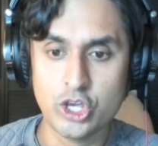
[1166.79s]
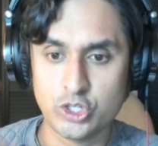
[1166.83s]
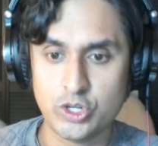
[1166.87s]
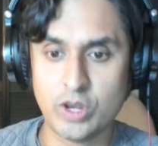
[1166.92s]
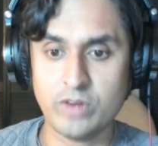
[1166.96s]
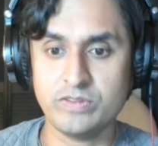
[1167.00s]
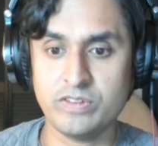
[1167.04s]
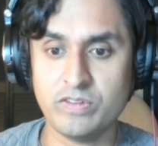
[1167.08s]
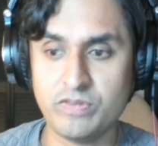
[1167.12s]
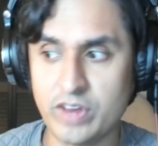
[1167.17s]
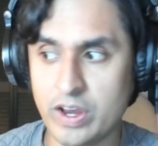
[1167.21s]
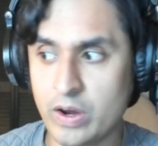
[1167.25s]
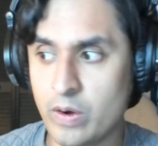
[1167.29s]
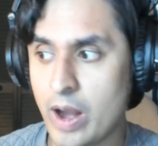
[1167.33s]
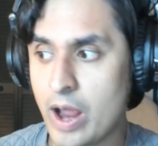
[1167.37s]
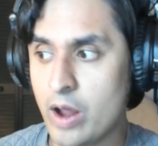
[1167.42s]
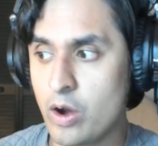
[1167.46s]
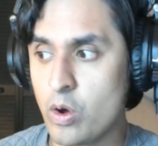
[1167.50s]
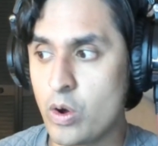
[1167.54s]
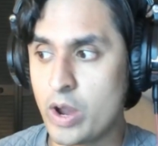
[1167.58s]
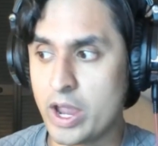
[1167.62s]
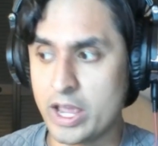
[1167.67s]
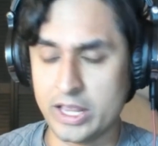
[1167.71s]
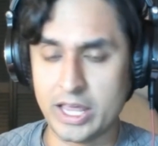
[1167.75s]
So you have to figure
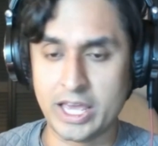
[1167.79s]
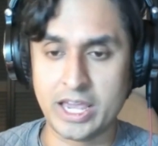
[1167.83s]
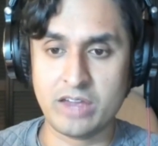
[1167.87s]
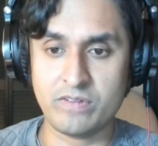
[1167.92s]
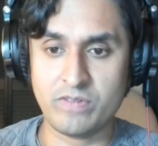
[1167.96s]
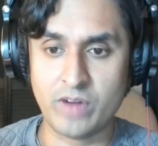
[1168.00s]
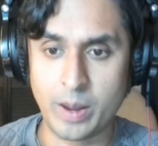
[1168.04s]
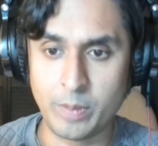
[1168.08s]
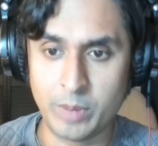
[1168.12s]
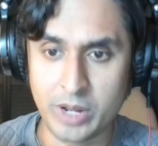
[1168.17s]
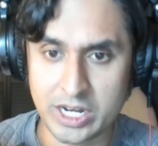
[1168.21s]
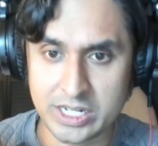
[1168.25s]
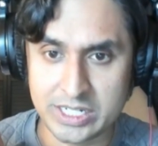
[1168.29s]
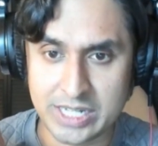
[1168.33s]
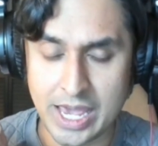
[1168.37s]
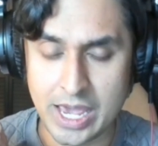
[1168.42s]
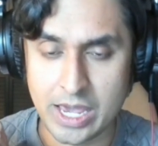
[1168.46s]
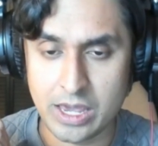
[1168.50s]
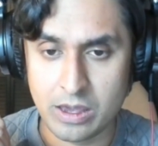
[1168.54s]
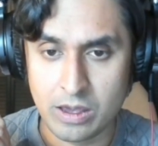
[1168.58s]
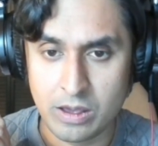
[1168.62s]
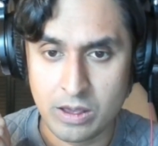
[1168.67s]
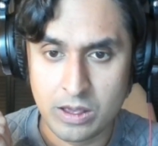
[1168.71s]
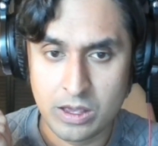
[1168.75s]
out, okay, like if I'm going to
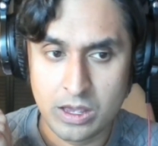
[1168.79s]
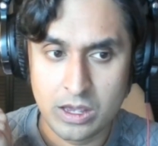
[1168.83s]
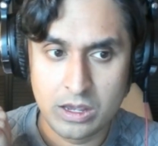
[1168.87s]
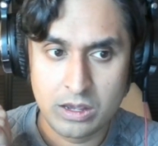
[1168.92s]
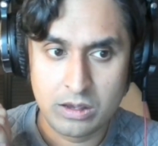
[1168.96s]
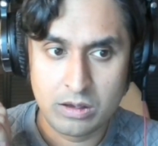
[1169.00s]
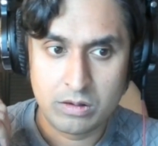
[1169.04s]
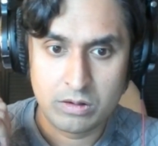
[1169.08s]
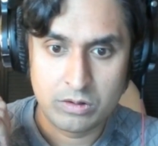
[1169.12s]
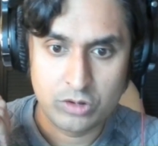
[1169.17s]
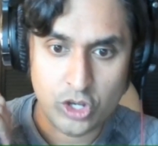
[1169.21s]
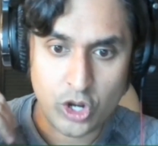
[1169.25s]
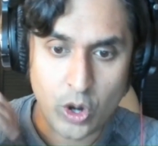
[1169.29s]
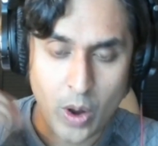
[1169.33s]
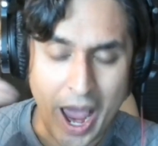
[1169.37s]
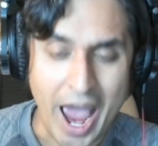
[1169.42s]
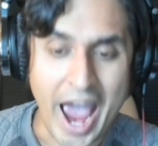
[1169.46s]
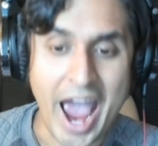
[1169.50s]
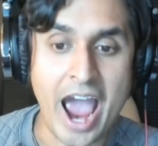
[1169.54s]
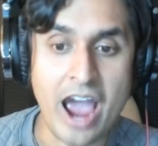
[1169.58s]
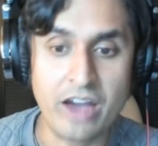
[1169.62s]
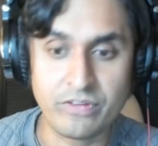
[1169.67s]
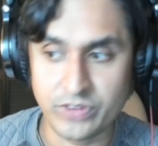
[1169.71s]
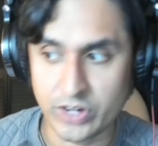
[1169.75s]
take, you know,
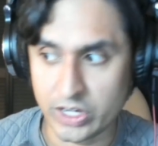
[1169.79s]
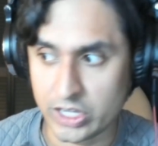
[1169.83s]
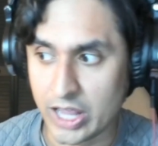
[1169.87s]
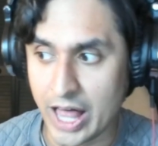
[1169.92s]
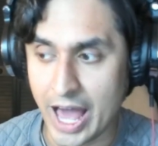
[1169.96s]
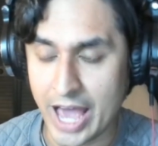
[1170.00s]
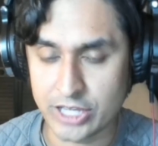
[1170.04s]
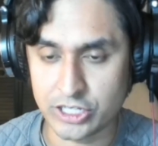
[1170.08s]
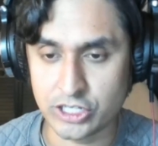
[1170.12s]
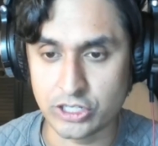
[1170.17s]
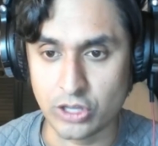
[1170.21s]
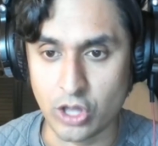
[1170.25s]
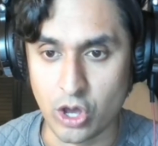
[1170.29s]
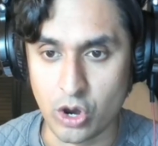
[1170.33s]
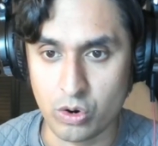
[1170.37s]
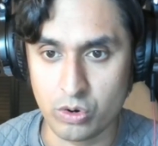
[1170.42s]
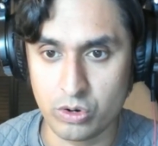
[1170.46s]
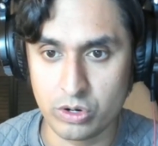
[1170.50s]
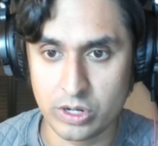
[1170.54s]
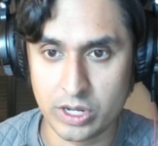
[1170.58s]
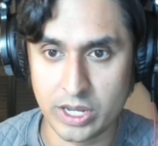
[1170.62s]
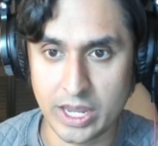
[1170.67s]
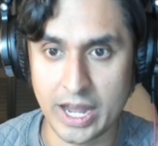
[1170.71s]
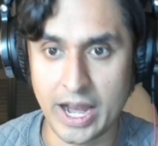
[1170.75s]
half a class
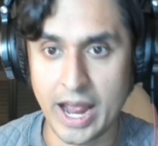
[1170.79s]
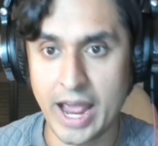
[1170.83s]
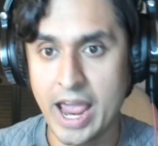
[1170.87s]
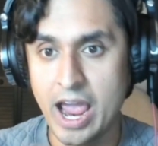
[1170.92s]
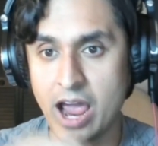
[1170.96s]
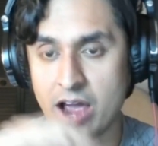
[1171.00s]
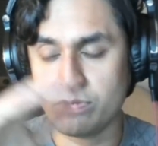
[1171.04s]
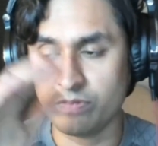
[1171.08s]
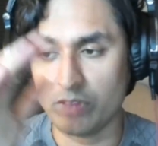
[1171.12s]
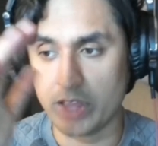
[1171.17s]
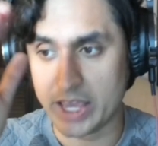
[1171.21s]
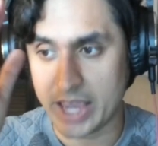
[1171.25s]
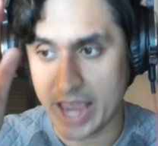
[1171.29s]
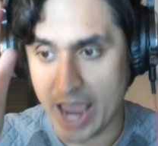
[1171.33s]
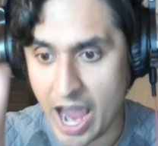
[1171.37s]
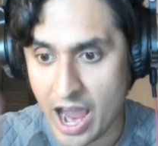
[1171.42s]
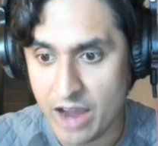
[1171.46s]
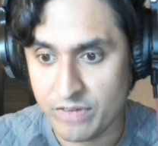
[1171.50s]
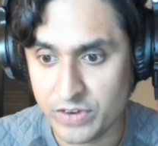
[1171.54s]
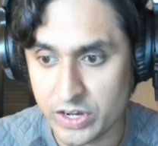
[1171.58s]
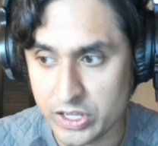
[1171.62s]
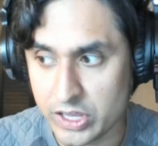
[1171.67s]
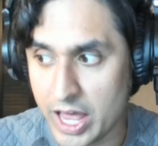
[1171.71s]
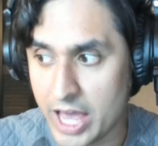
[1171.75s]
load, can I have like
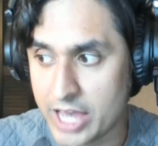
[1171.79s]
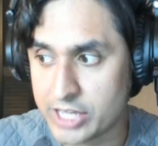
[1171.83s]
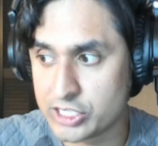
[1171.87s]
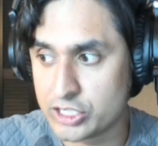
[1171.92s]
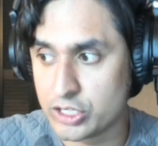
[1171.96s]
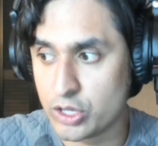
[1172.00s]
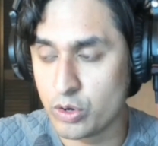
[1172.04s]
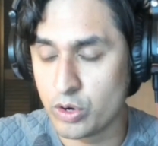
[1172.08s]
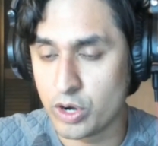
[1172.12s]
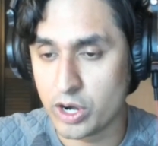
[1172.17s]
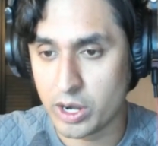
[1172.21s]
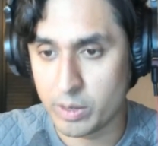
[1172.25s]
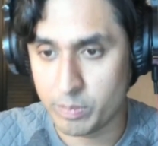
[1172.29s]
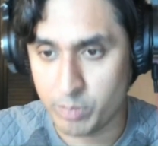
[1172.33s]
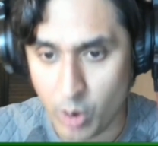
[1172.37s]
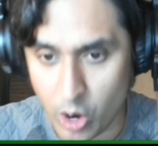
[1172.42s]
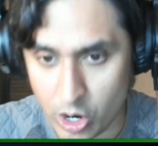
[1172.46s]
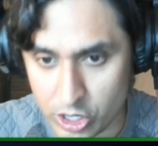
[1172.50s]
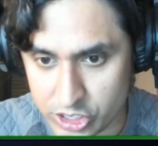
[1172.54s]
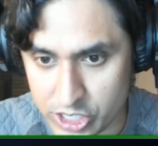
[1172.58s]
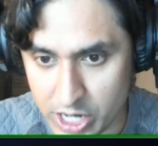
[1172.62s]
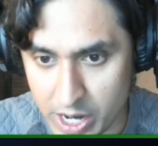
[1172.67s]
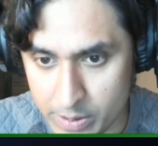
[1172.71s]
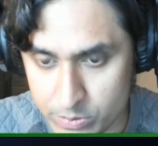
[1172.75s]
half a class load and a
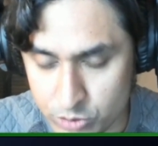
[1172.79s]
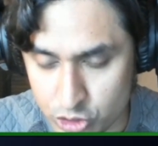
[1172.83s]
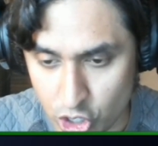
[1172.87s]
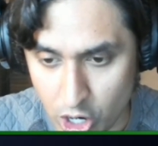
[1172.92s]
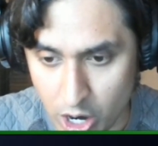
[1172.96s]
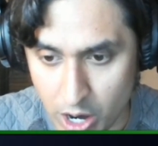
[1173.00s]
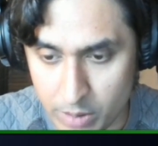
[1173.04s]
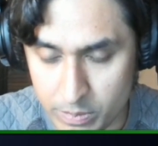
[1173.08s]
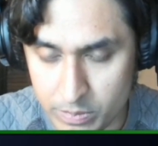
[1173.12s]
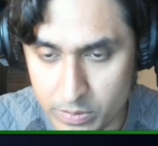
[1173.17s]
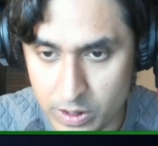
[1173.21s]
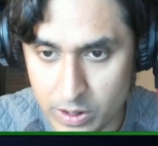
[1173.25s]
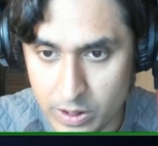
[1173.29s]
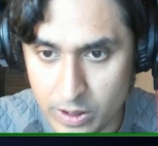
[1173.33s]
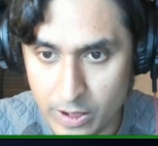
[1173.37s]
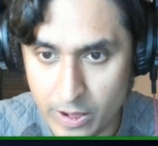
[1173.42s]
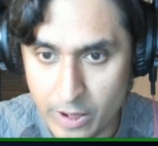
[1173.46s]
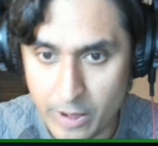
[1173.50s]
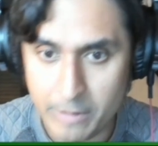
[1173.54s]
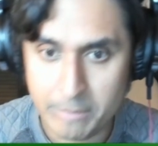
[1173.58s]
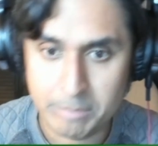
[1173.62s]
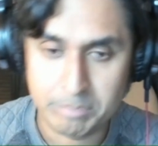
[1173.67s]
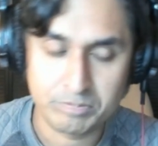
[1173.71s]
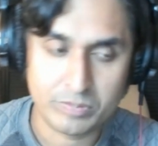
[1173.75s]
part time job?
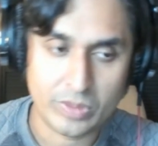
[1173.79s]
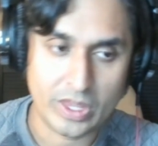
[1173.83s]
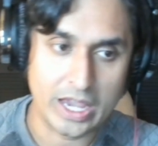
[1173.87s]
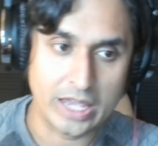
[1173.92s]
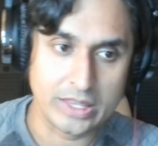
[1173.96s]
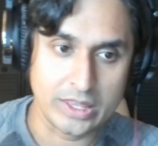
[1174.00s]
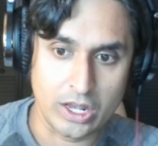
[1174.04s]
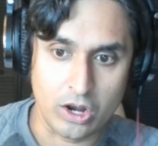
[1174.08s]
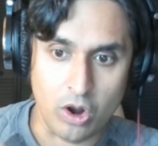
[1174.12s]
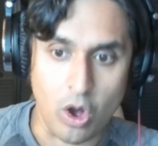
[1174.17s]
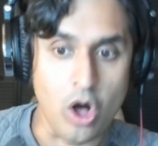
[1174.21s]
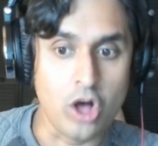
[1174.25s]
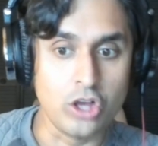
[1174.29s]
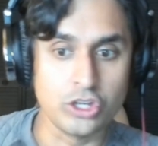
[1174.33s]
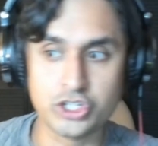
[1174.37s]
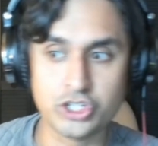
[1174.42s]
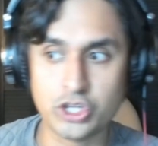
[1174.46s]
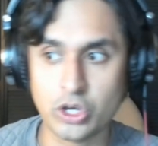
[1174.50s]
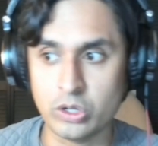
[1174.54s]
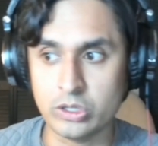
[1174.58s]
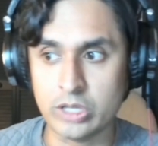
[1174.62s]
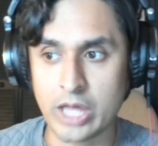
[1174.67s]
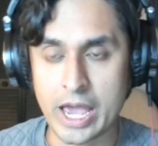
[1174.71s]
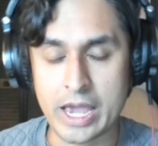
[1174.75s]
And then
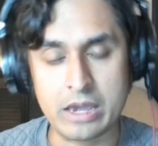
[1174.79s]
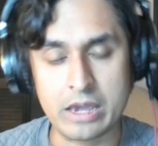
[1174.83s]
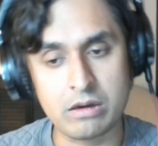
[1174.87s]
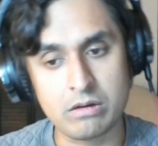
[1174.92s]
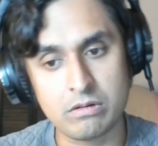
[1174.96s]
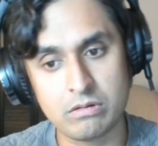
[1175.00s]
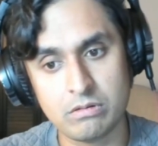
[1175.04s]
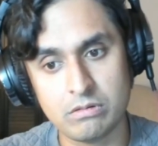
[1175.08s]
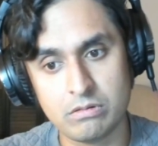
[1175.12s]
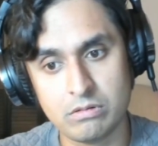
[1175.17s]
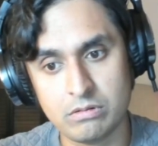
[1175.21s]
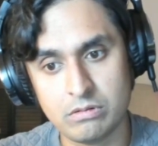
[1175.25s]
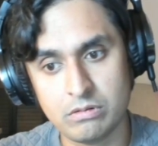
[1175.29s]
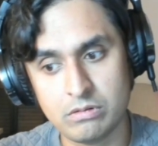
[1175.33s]
also like